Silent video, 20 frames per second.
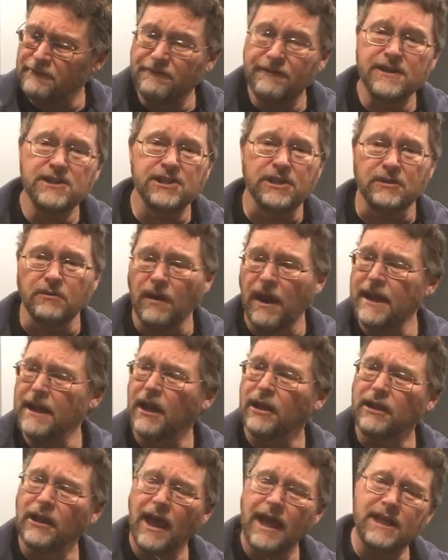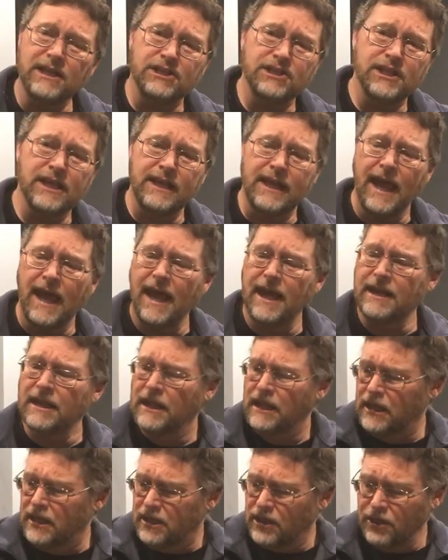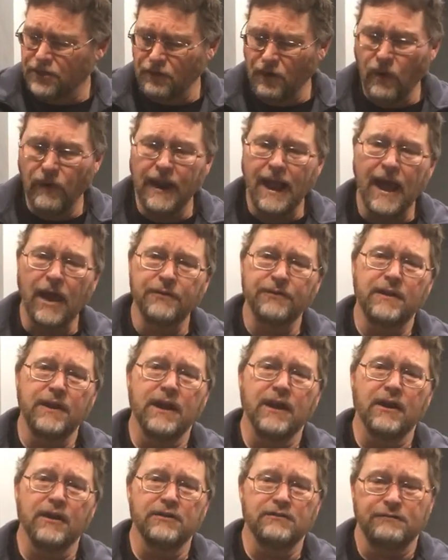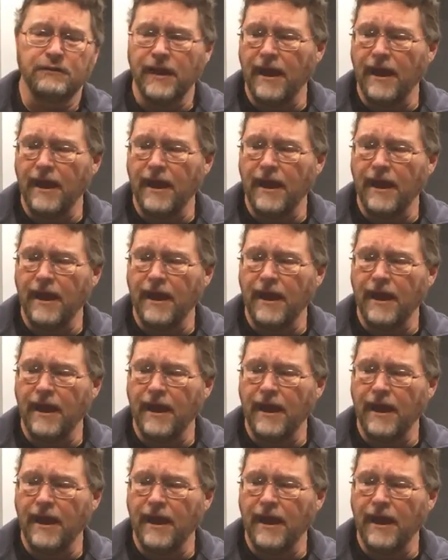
to fish it, right? A light jig head, throw it out there.